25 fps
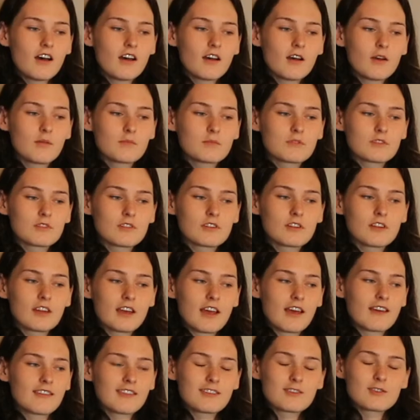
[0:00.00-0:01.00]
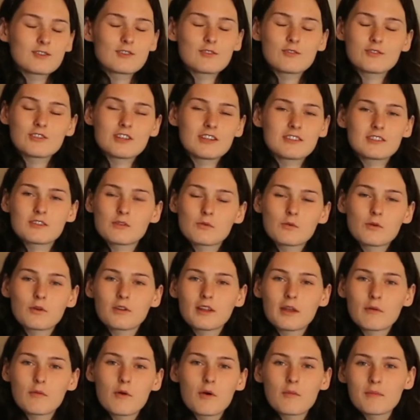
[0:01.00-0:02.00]
Um, so that, yeah, there's no chance in the
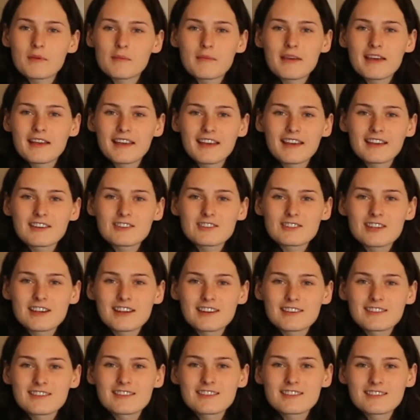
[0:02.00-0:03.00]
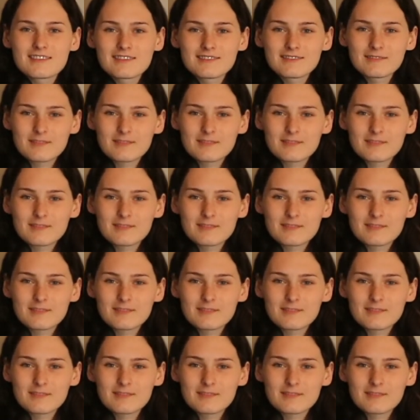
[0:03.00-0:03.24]
world I won't be making a change.